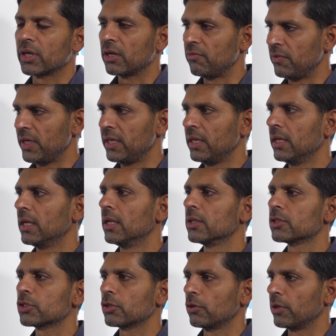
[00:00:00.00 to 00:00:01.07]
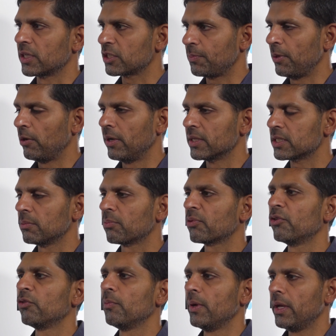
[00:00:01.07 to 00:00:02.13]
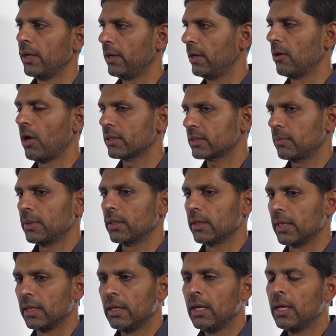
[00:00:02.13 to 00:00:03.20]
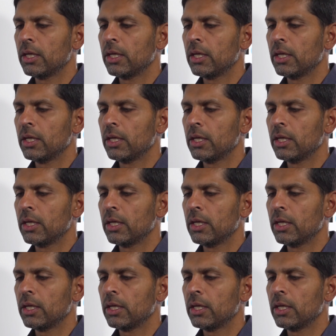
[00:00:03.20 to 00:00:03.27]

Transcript: convenience or experience improvement, and ultimately,